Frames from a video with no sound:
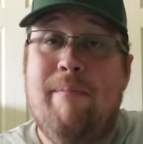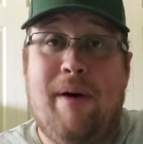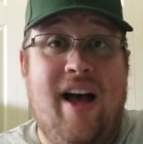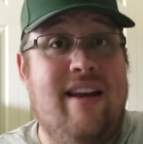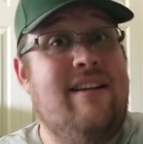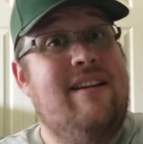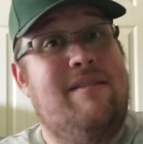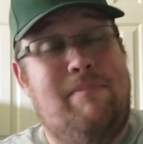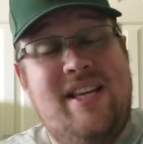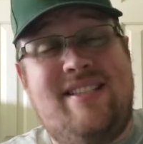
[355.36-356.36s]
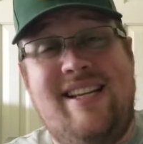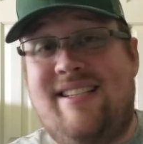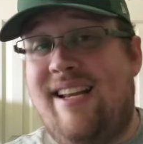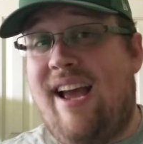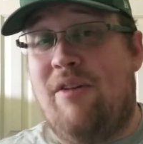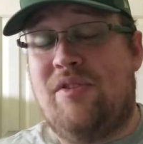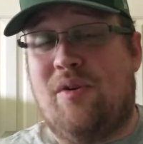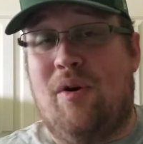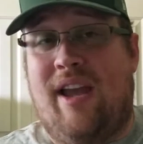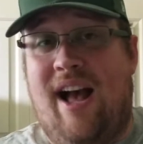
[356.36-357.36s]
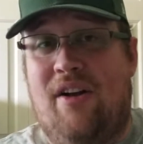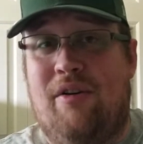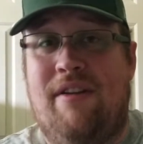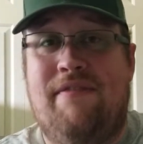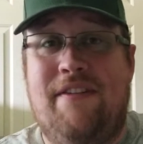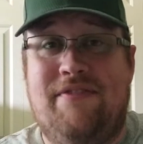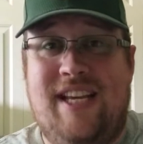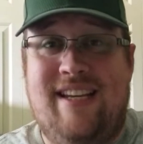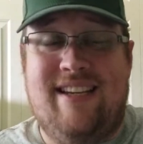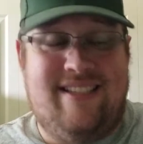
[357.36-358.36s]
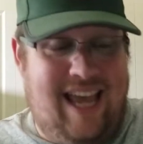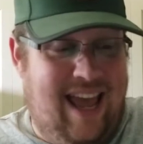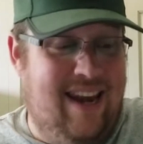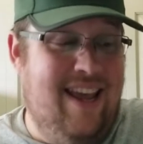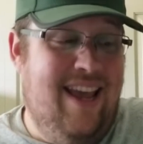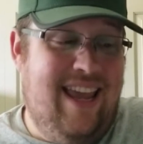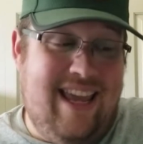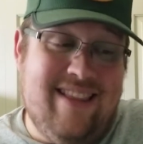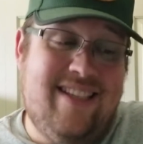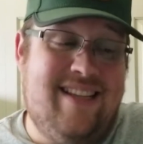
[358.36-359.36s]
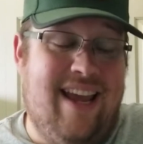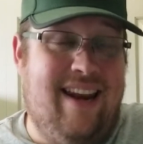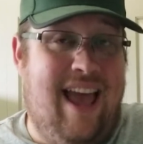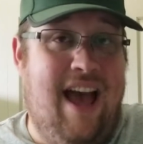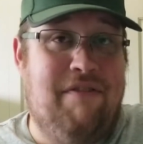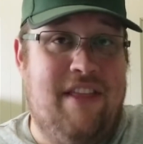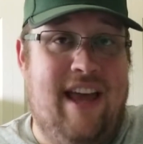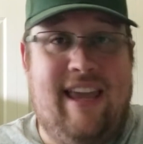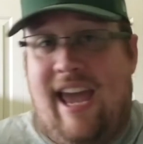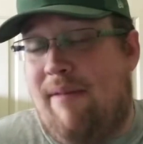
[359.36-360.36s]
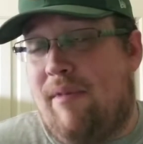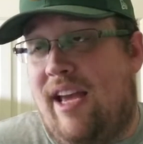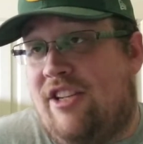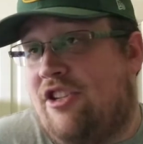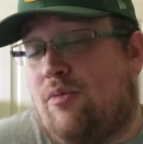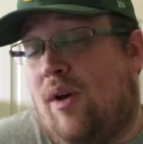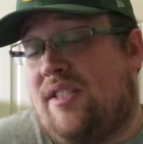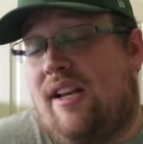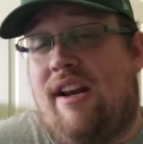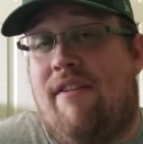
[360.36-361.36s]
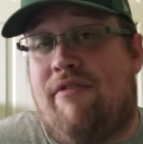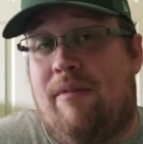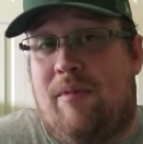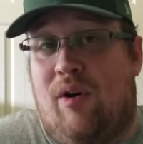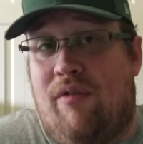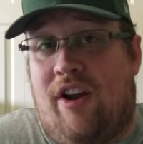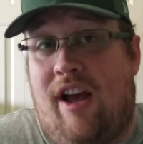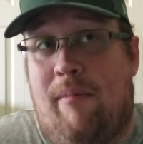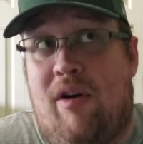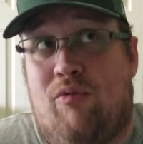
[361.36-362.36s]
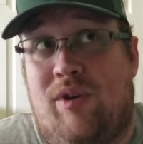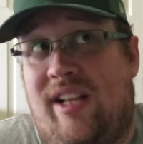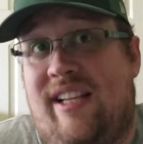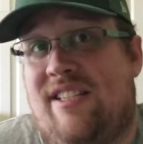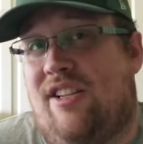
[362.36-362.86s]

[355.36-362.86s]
But BC did outscore Calgary 15-10 in the second half of that game. It just wasn't enough for them to overcome a really